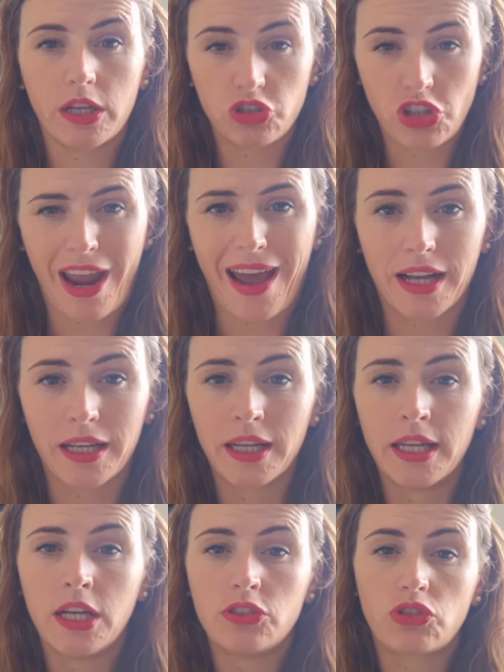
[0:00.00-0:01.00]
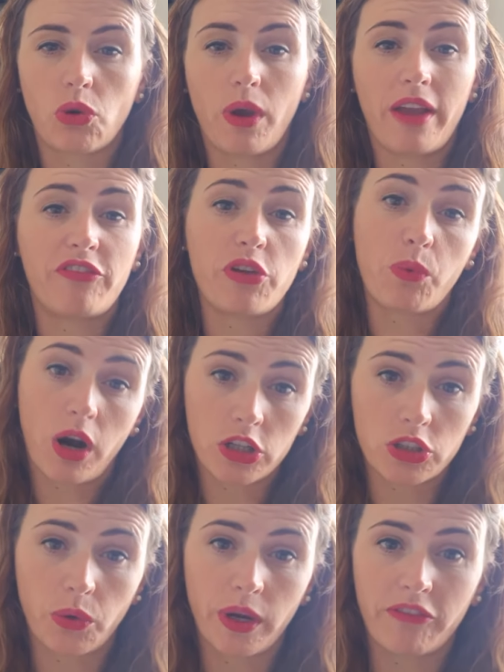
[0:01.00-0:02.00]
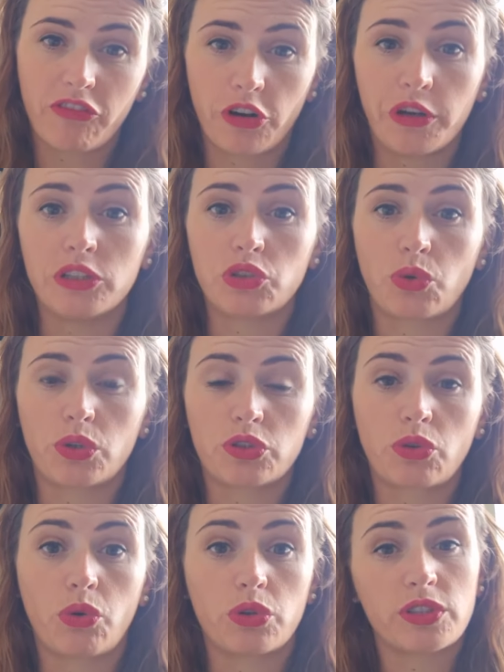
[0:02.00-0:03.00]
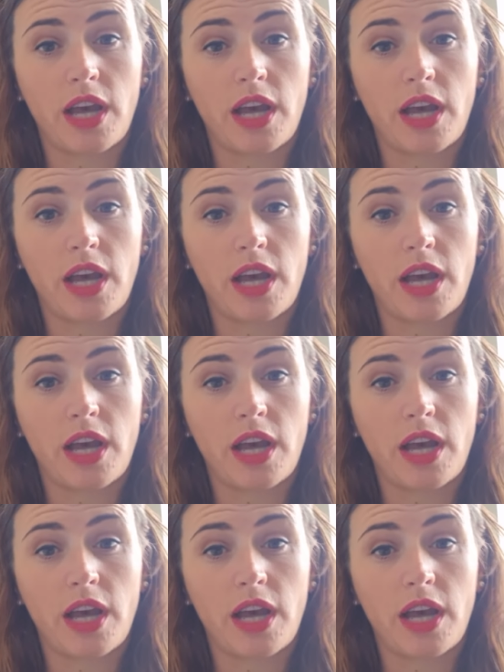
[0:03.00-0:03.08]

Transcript: check. So if you are going for an endorsed course,